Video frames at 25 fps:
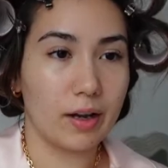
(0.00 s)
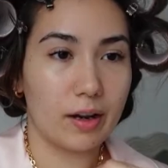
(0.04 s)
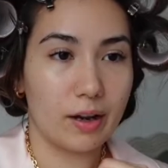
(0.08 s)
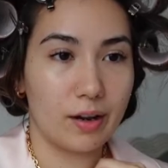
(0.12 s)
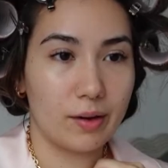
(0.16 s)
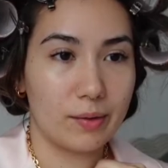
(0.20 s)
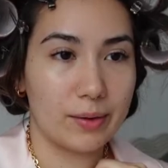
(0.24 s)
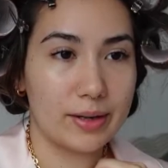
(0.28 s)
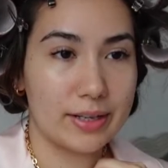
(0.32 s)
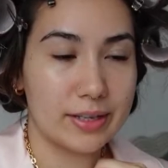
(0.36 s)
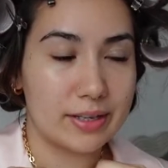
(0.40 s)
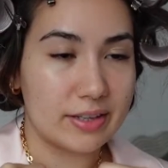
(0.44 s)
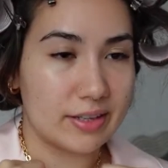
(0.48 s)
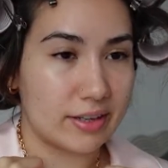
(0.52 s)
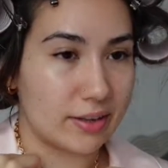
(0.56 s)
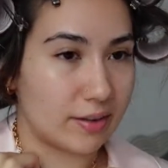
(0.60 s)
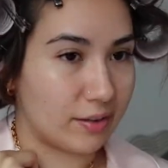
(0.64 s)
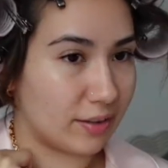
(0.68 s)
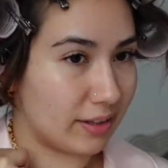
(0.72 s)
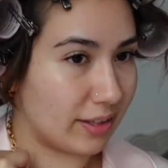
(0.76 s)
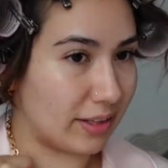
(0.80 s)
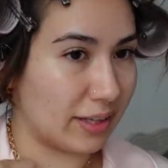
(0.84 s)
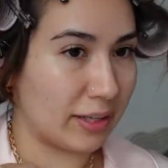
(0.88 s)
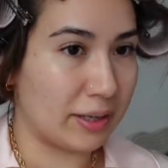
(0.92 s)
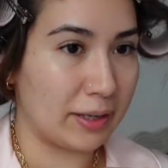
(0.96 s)
Oh, it's so
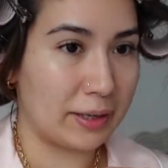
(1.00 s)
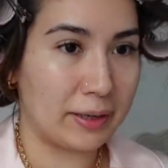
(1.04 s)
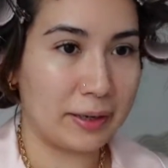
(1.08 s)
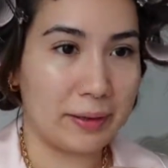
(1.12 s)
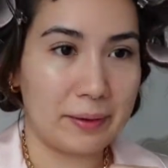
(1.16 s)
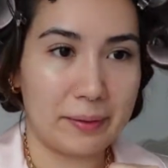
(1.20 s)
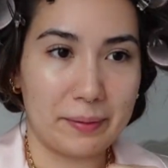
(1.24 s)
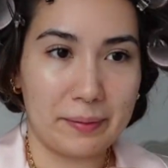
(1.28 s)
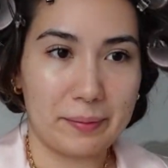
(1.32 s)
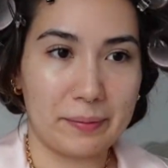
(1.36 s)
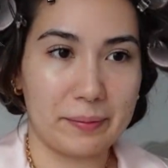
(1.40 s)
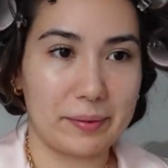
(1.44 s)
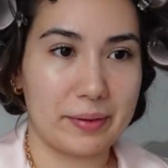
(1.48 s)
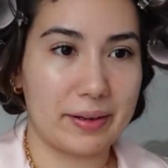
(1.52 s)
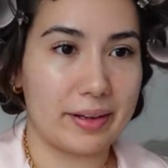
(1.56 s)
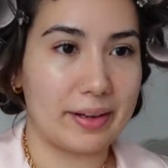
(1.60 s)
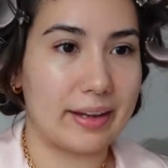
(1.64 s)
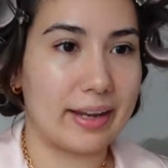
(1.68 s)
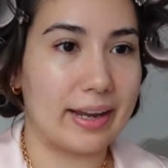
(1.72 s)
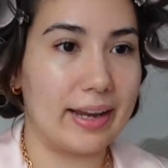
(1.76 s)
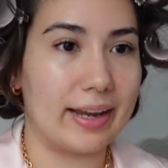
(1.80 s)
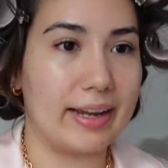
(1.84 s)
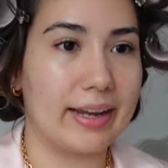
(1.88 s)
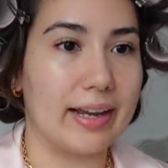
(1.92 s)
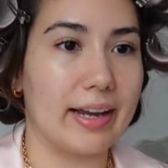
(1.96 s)
cute.
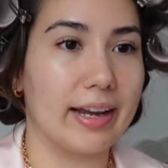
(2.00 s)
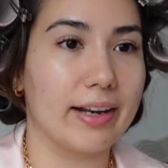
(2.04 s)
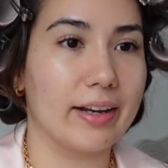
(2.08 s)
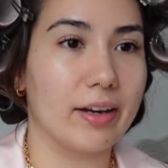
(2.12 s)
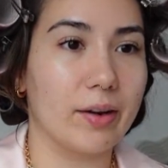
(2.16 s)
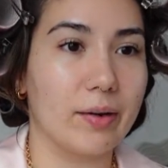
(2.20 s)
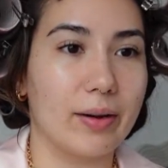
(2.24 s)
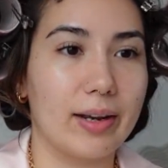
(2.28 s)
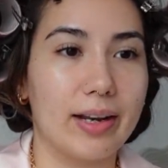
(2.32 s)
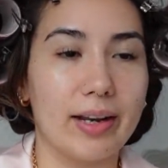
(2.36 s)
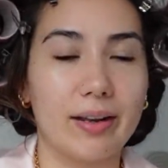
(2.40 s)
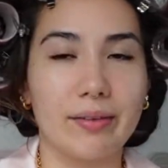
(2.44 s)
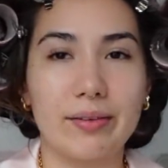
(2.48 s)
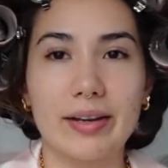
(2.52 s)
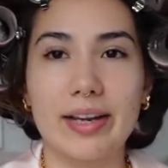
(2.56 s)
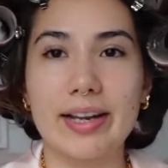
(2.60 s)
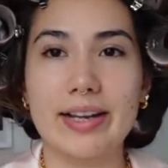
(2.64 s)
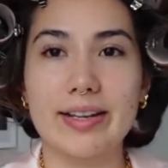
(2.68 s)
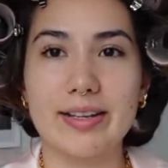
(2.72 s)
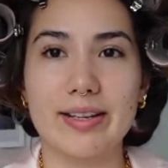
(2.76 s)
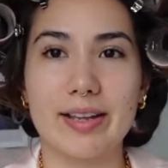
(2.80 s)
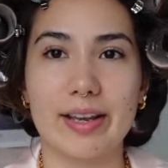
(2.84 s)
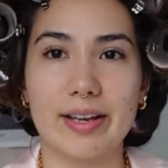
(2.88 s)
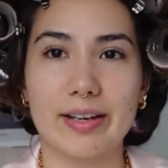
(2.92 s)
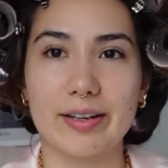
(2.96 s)
Okay, yeah, no, I love it.
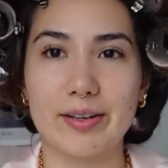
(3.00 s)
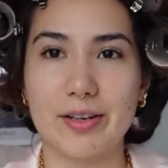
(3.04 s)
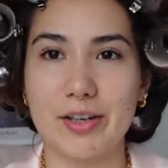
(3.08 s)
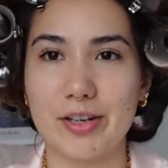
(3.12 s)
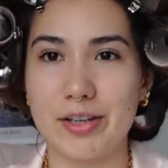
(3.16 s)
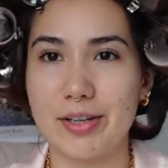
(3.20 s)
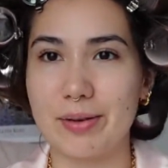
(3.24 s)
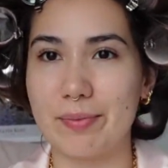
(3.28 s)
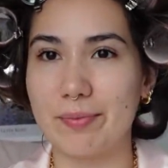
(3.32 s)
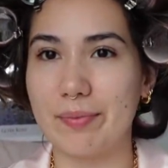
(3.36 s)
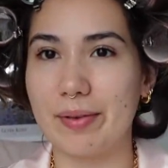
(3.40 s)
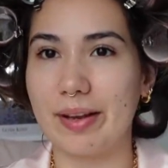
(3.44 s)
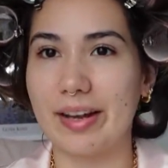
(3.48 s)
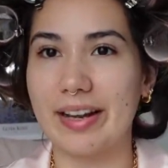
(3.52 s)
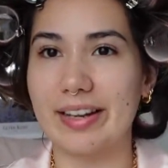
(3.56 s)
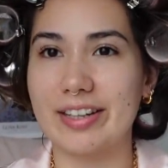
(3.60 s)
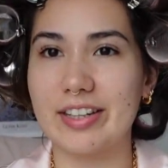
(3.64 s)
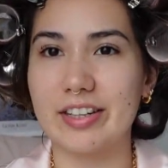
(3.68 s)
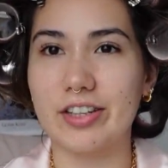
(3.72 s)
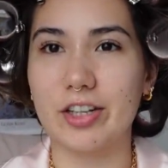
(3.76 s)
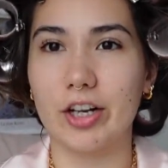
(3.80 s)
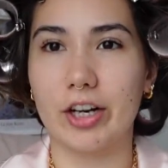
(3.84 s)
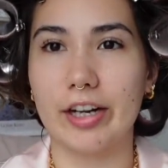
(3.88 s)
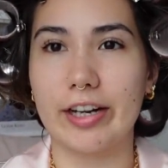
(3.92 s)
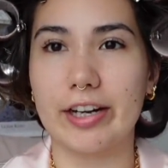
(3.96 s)
It's like just a
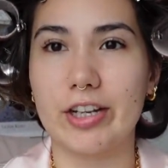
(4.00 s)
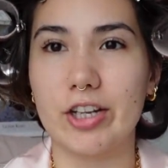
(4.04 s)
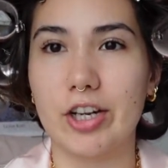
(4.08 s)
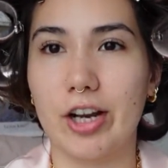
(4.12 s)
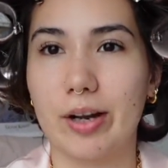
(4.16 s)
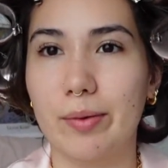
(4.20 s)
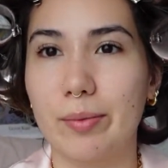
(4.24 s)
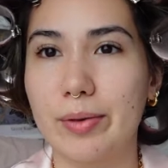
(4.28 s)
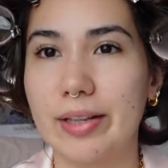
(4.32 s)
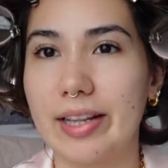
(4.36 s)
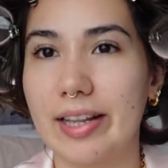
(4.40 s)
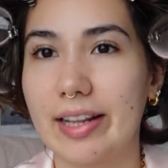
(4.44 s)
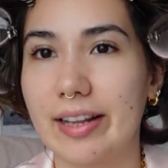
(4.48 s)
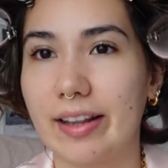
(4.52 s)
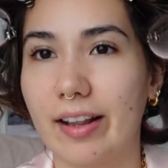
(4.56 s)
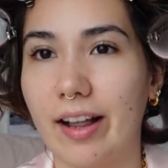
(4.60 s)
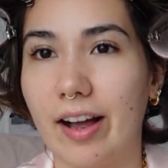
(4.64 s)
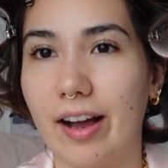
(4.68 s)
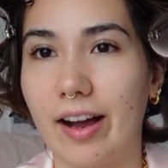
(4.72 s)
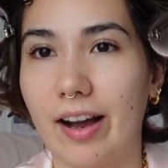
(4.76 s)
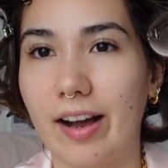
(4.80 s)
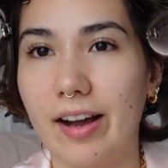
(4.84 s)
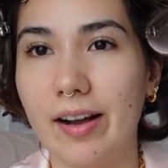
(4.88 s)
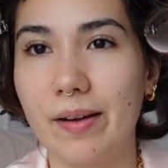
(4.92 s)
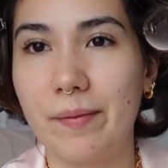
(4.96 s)
chunky charm with a little
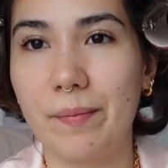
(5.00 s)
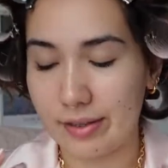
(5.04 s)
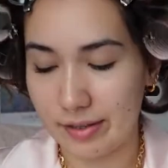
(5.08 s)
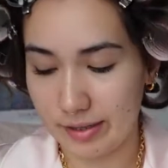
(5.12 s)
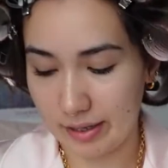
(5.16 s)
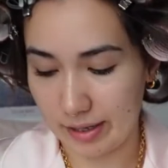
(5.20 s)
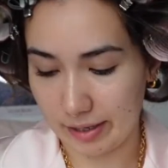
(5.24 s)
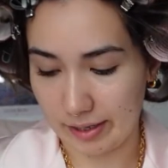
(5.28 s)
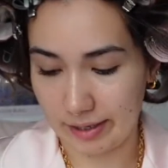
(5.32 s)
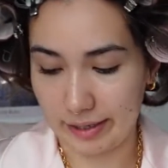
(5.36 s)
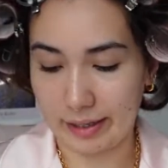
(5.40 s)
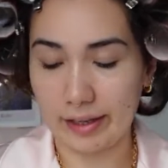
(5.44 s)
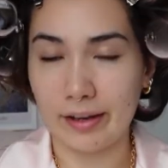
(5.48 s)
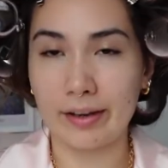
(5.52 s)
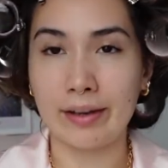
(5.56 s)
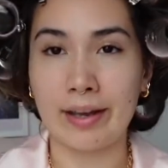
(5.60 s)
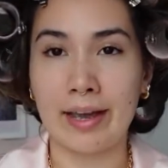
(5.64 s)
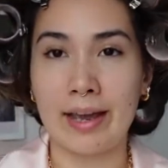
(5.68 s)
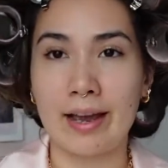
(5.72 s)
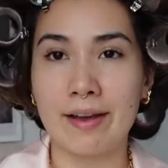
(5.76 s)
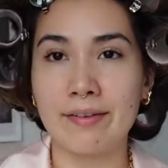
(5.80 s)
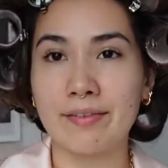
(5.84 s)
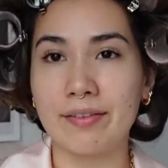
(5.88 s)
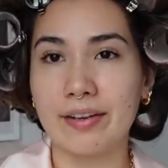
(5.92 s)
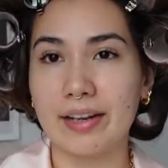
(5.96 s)
heart. Stunning.
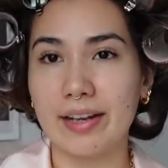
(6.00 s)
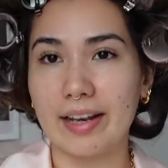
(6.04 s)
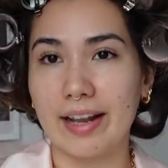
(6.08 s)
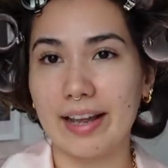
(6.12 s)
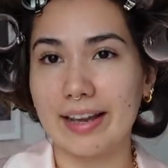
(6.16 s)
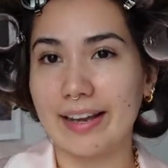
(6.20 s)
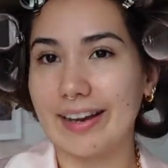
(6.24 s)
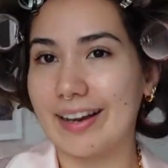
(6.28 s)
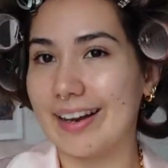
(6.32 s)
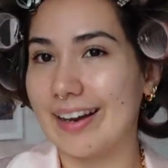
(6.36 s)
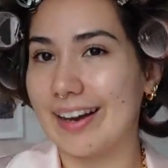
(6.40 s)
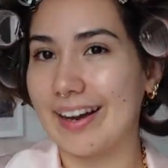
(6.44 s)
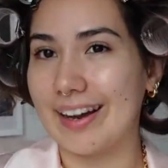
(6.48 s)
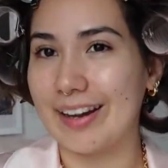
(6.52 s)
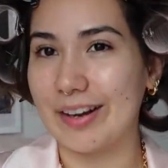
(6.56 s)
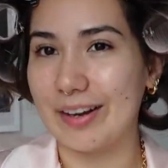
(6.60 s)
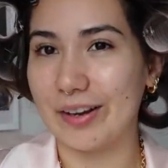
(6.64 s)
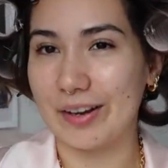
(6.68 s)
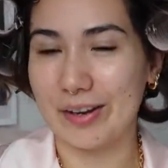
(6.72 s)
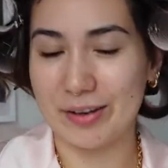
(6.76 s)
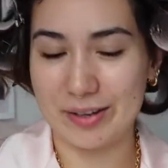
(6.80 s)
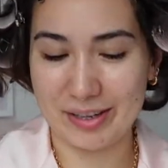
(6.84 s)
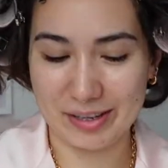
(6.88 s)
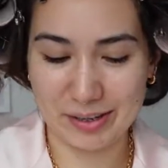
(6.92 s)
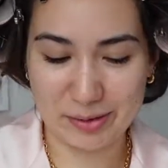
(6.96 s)
Okay, I feel like I
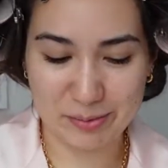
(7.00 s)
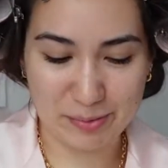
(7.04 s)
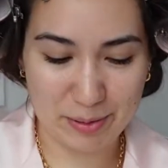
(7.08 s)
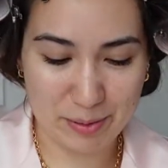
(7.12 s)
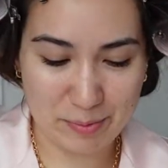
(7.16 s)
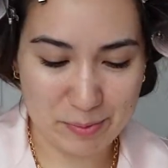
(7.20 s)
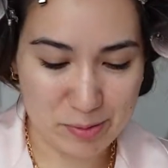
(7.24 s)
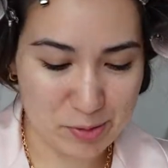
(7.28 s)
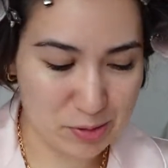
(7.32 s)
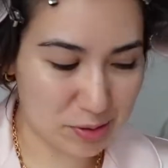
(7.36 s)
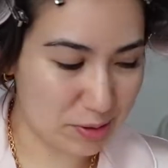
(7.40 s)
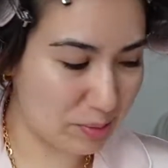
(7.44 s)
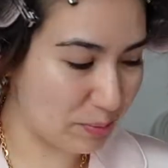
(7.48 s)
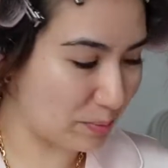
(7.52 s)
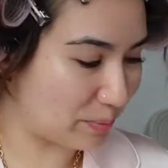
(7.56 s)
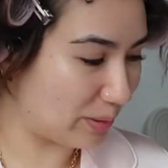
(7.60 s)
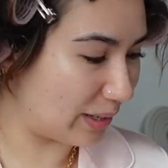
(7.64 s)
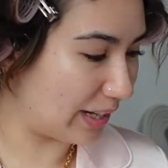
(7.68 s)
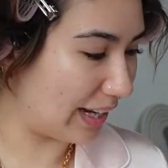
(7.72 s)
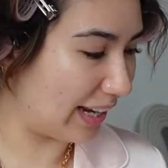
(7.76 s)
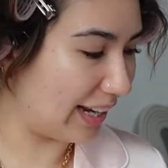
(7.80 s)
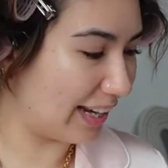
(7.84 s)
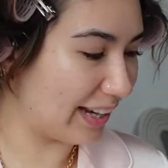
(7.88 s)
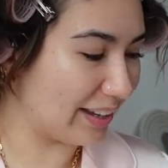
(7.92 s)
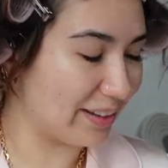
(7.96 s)
look a little bit more
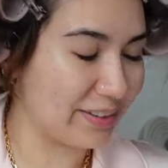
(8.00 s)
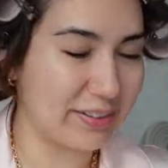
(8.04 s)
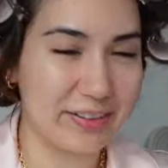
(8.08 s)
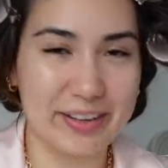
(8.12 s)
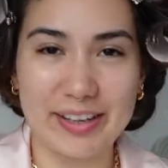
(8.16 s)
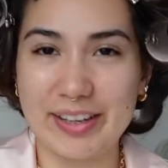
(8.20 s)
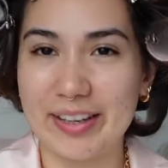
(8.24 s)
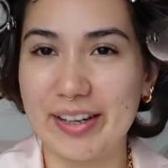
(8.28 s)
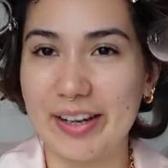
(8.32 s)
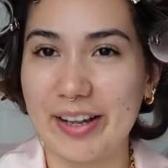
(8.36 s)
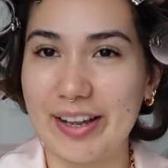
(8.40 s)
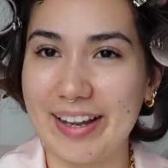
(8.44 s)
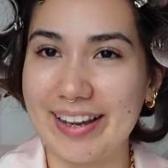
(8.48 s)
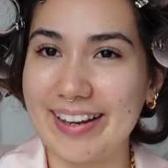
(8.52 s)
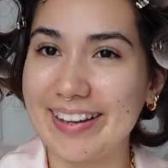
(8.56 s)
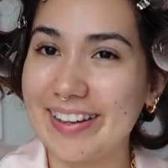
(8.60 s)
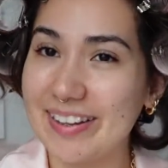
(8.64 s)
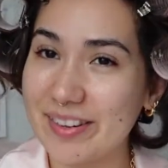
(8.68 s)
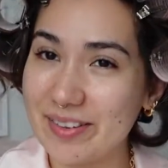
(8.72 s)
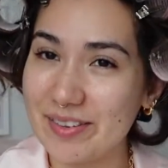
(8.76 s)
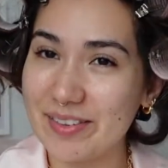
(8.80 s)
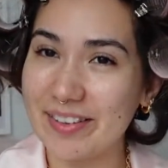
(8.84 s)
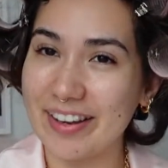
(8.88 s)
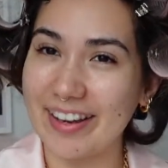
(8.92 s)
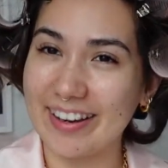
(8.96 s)
complete. I feel like,
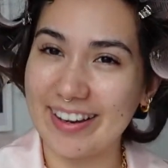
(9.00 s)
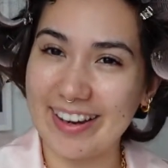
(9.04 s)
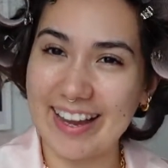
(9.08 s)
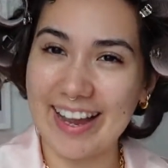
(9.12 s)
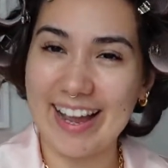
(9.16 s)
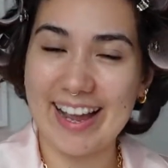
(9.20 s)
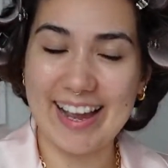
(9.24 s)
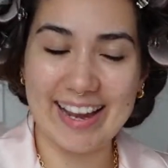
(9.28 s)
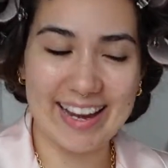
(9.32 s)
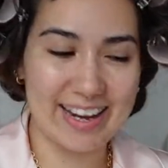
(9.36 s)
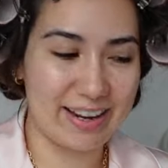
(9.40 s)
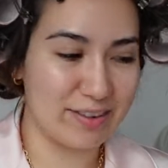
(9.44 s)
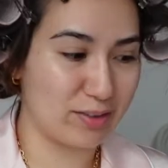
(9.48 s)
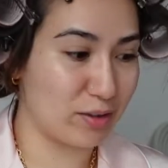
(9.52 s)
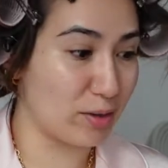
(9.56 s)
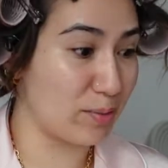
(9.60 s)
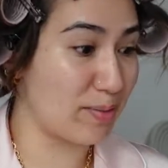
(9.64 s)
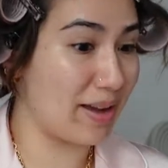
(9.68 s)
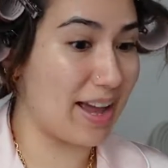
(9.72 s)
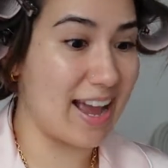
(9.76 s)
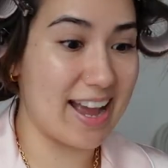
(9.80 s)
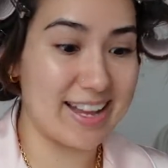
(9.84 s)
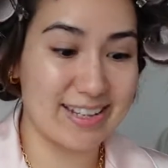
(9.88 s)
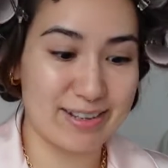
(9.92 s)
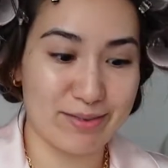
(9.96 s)
okay, even though my
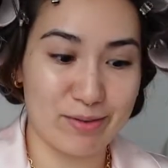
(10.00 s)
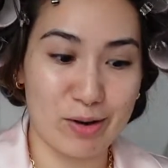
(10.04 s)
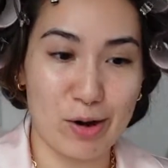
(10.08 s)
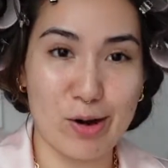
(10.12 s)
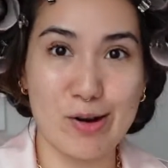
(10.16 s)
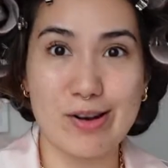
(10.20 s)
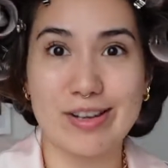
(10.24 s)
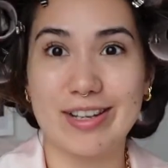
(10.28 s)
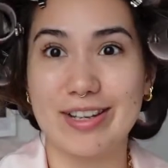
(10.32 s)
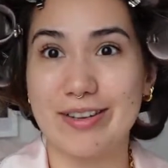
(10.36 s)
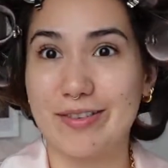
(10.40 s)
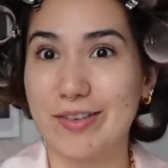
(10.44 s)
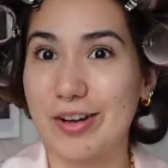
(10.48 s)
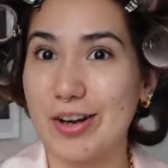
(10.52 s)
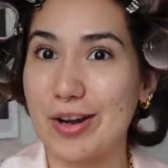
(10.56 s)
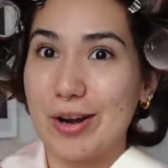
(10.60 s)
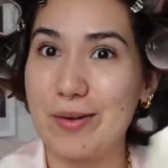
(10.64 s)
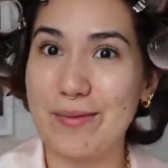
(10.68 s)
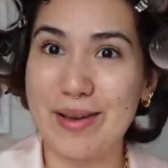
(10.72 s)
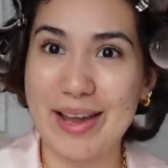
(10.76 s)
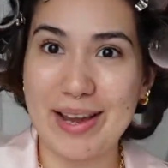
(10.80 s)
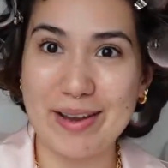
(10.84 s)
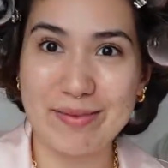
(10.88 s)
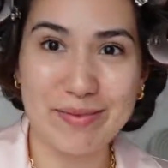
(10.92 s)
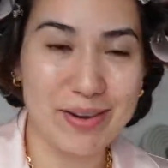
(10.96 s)
hair's in rollers and I've got no
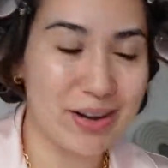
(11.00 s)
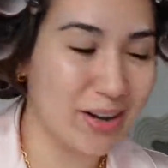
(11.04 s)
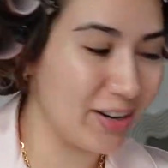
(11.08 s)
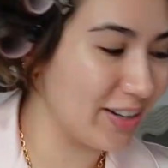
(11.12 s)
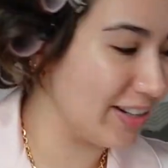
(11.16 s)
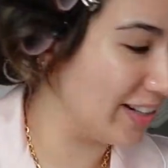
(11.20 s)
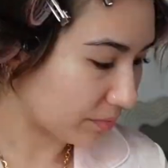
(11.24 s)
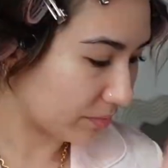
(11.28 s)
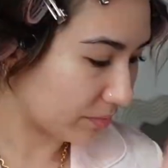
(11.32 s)
makeup on.